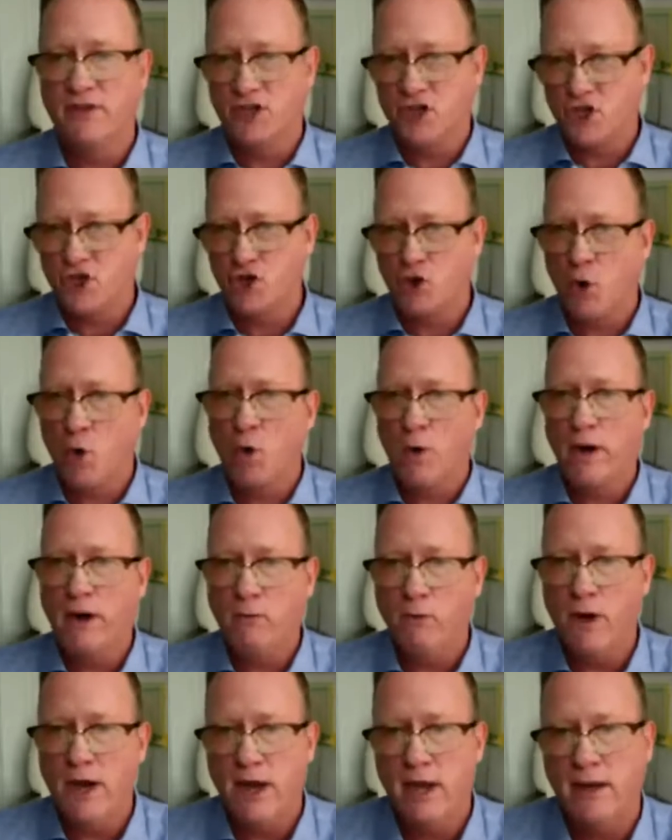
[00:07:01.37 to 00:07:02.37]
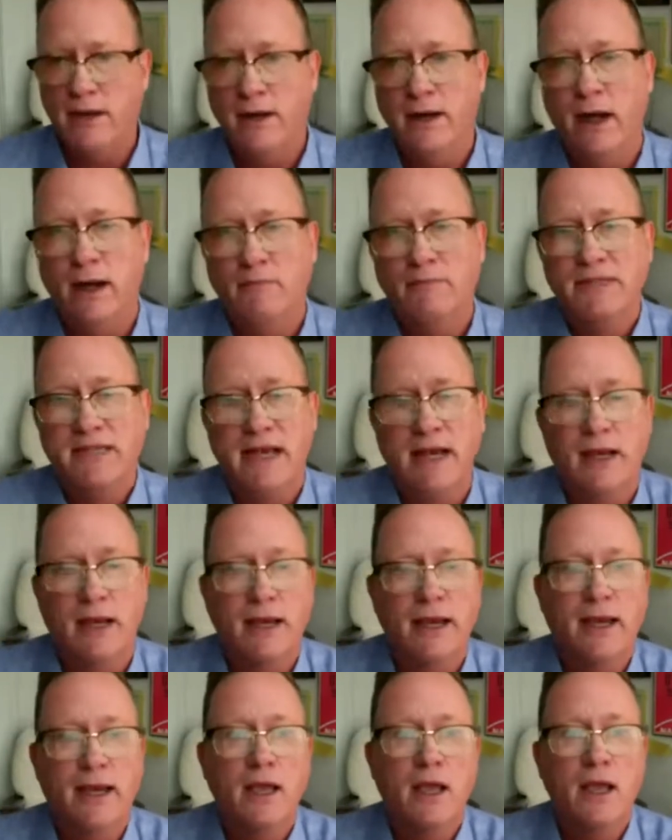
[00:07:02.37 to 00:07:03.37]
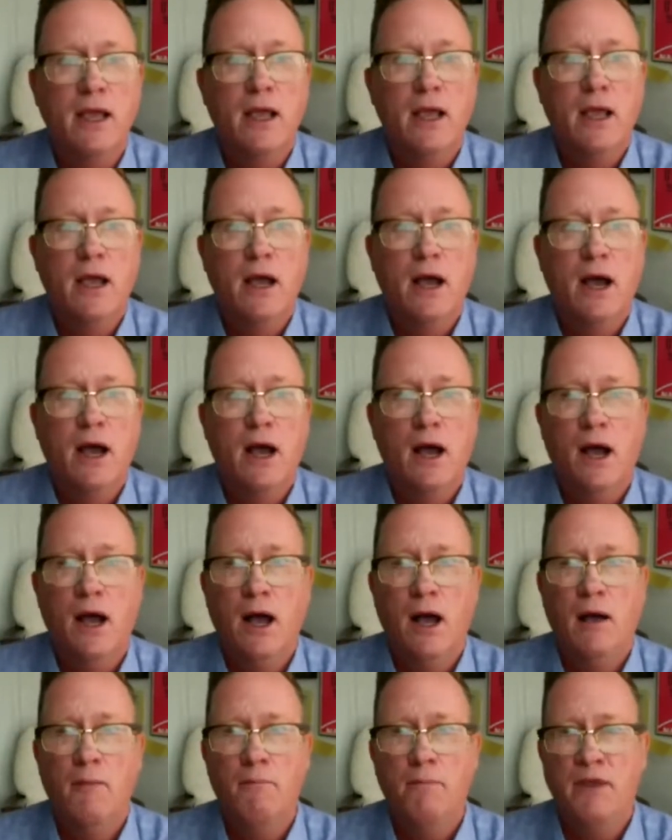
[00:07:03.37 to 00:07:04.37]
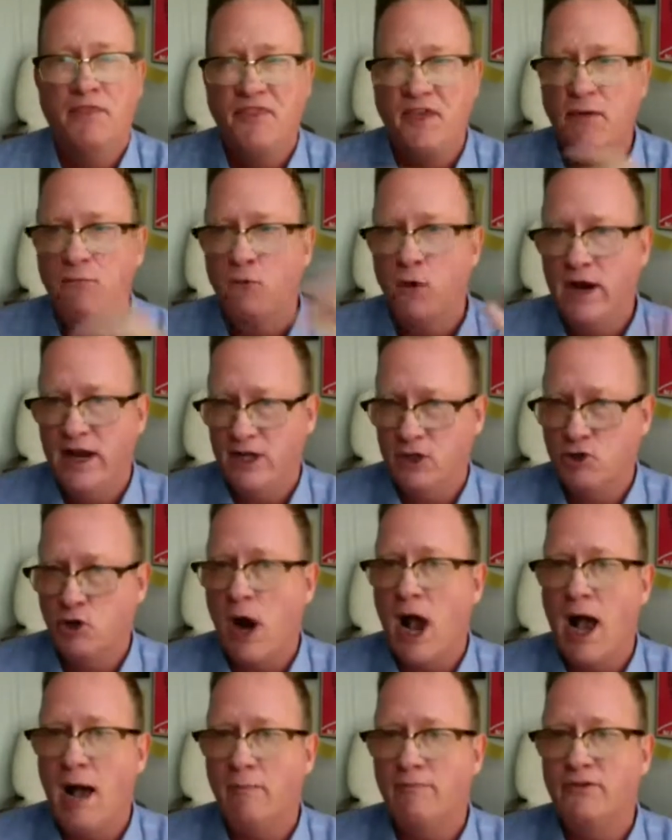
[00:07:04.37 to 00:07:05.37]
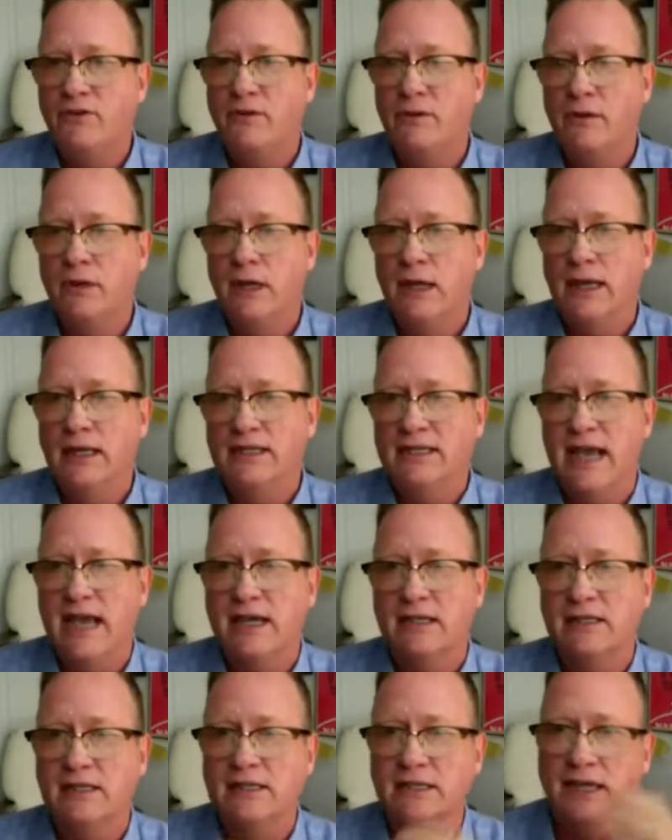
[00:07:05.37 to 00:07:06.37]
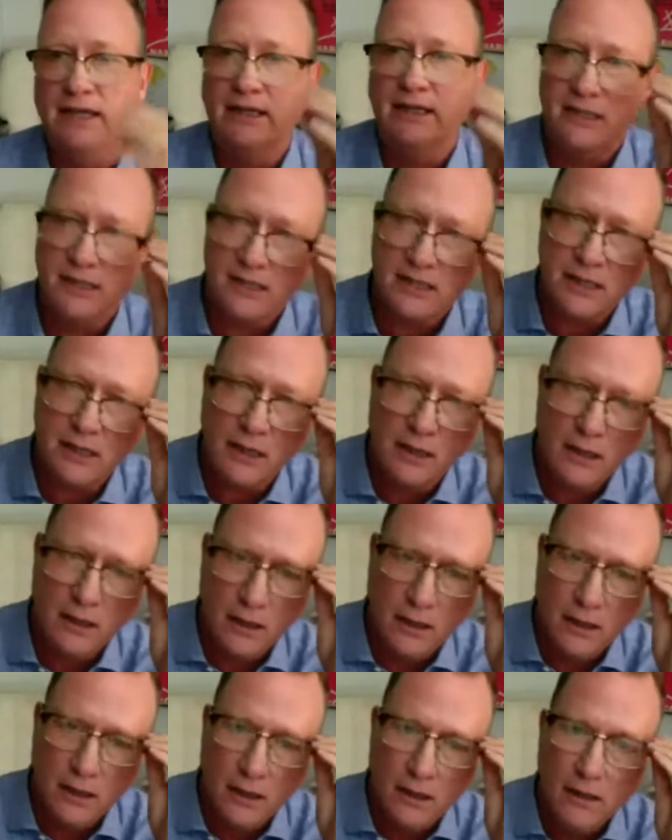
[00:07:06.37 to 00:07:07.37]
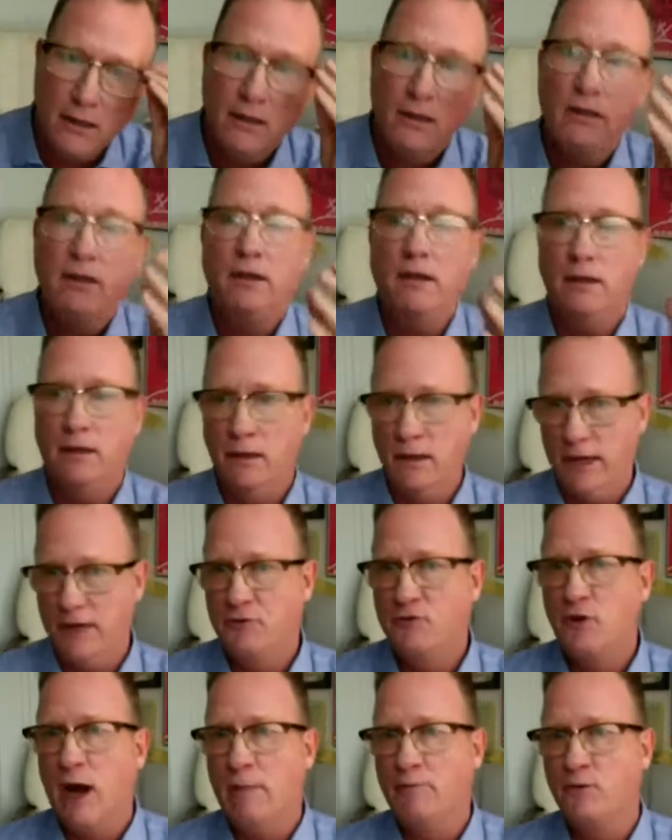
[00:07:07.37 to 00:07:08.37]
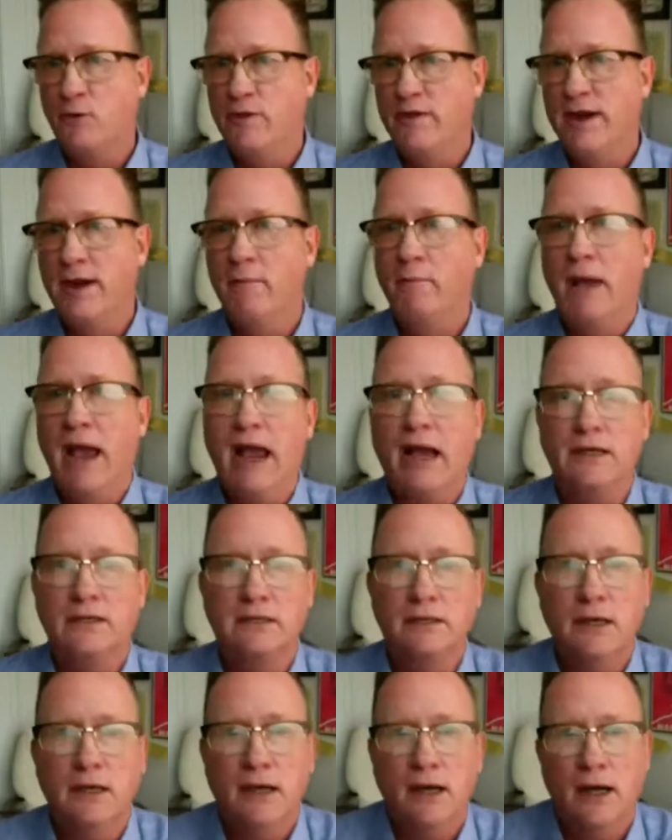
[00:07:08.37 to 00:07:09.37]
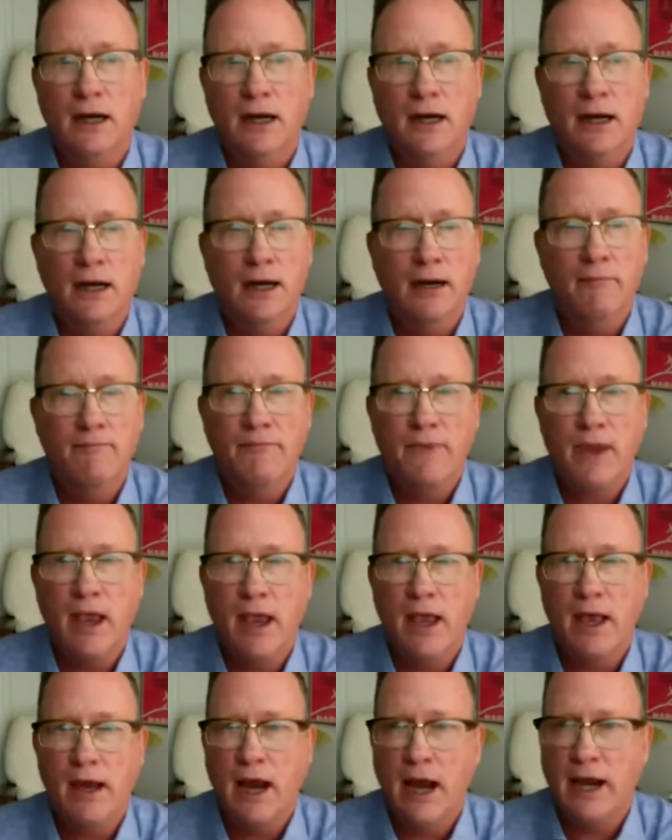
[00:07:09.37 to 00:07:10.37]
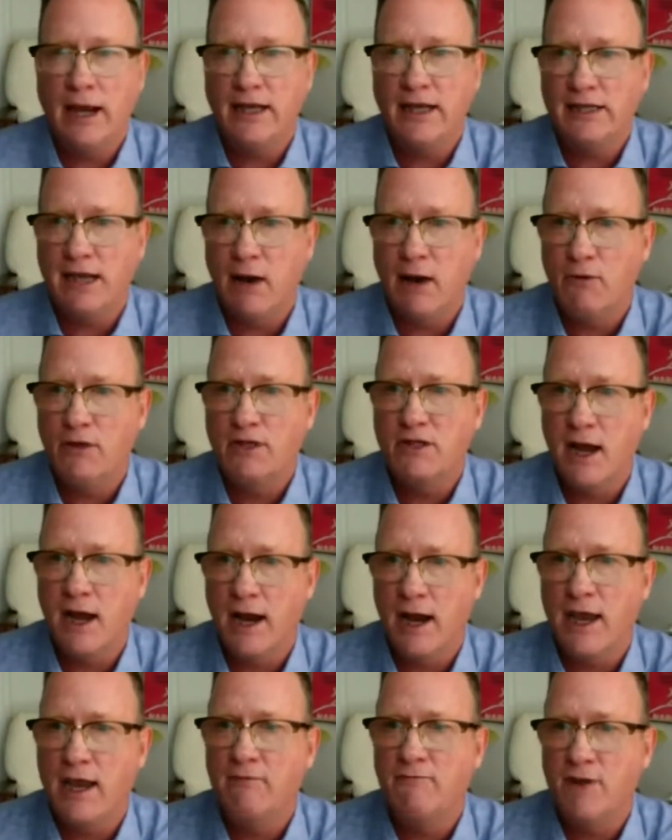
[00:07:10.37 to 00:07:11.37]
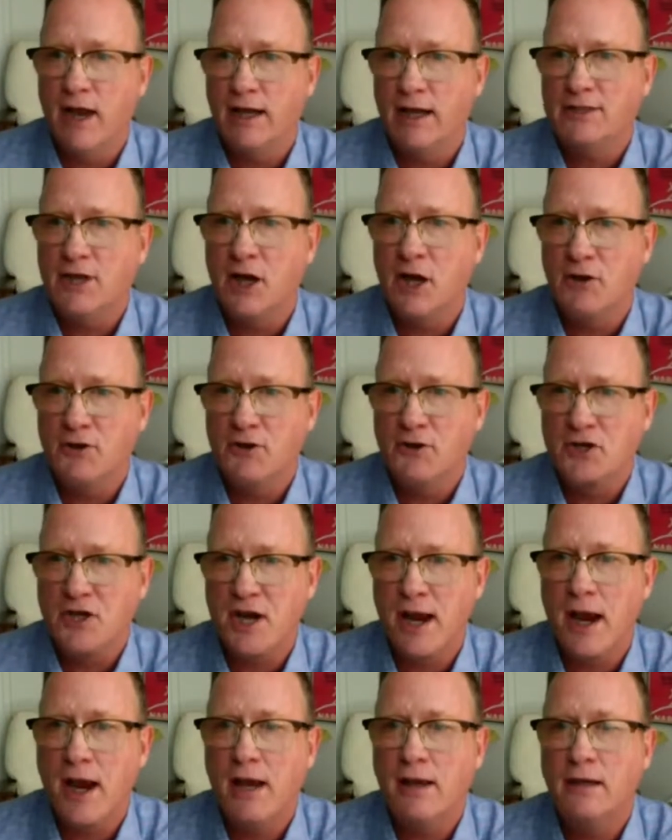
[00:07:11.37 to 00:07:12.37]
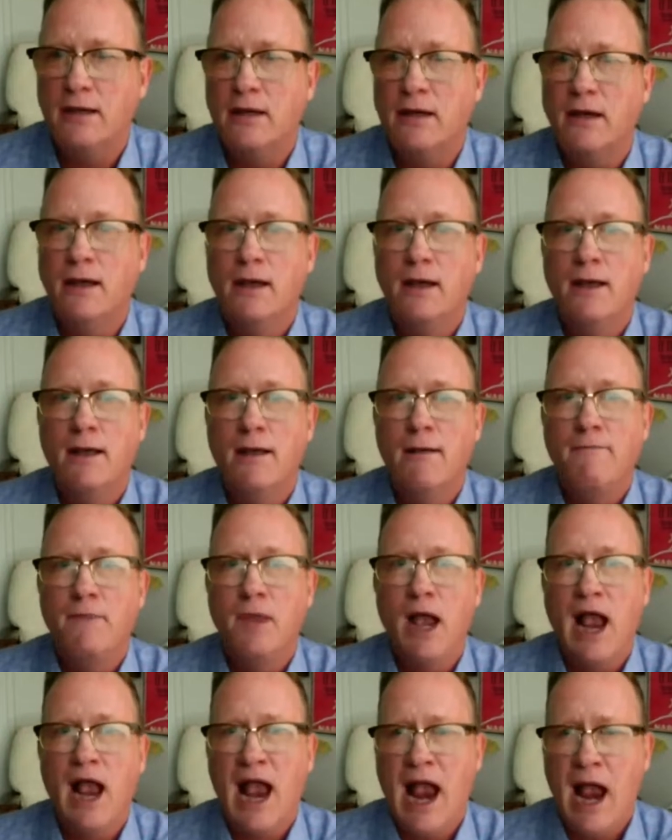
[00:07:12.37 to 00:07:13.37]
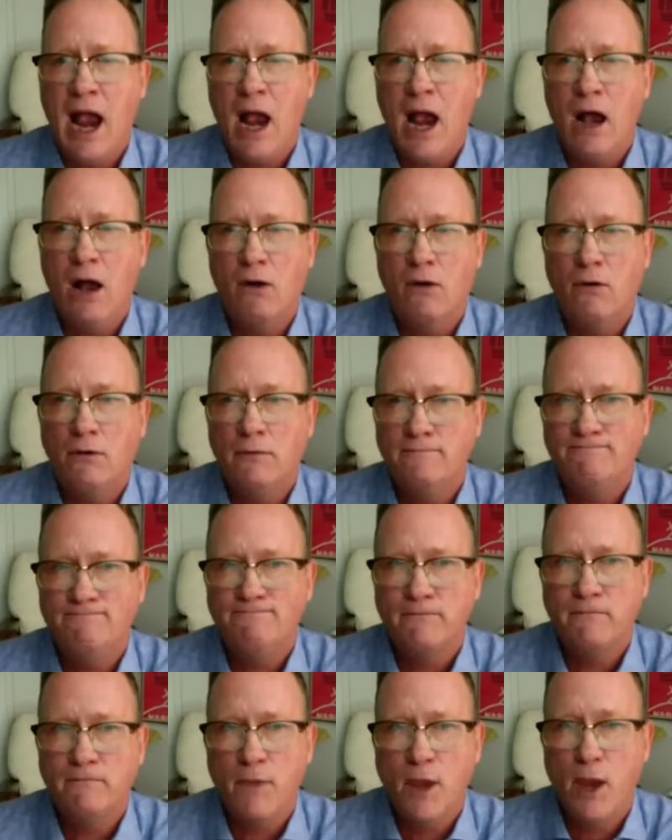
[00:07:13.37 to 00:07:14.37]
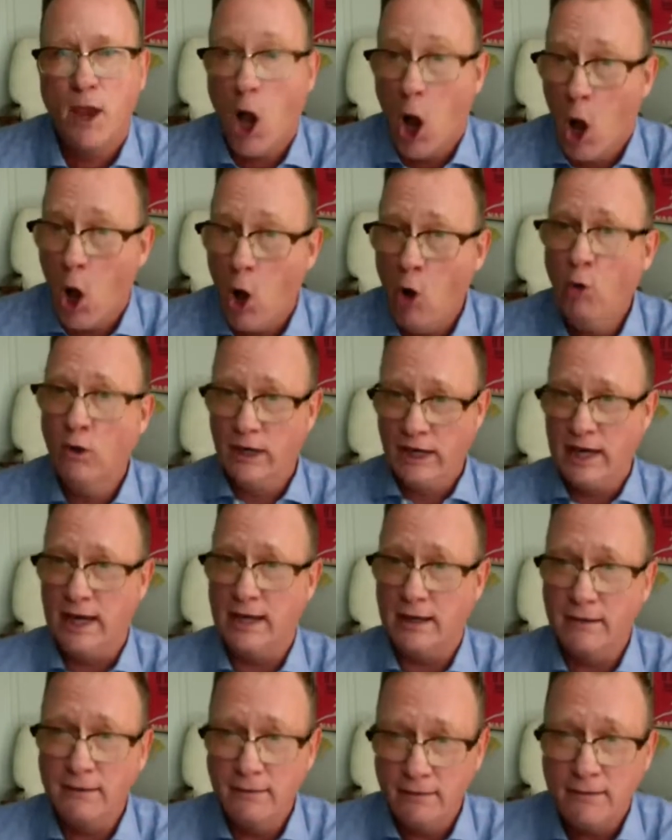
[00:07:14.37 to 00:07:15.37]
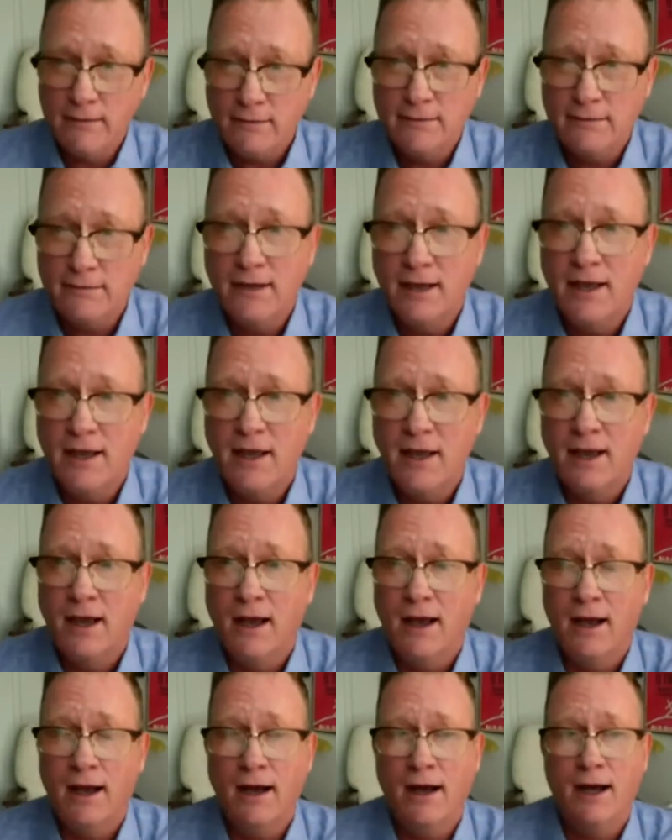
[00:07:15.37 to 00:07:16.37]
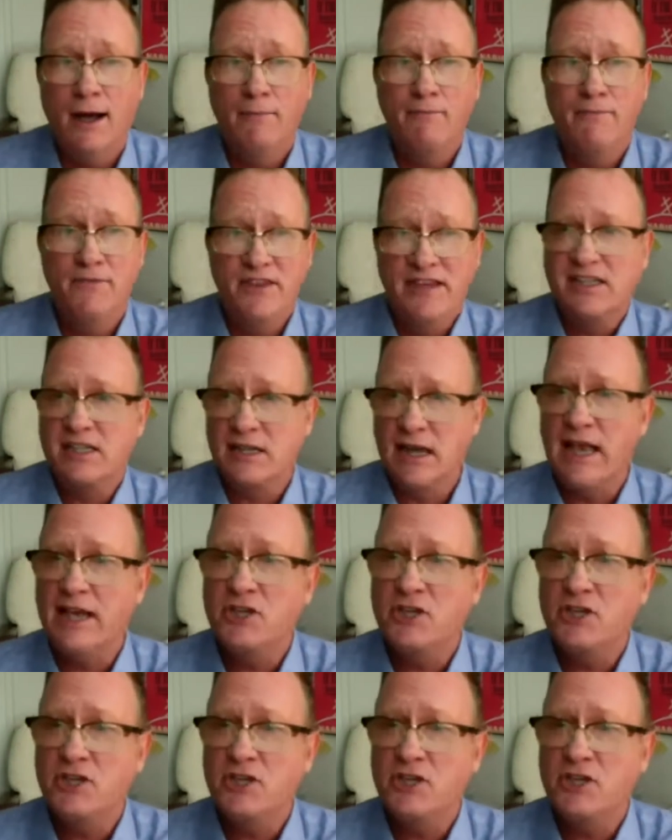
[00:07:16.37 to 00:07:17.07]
of the story we ended up telling. Uh, but then when it dropped in Texas, it's it dropped with an impact. Um, and I guess I was naive not to understand how holy uh, this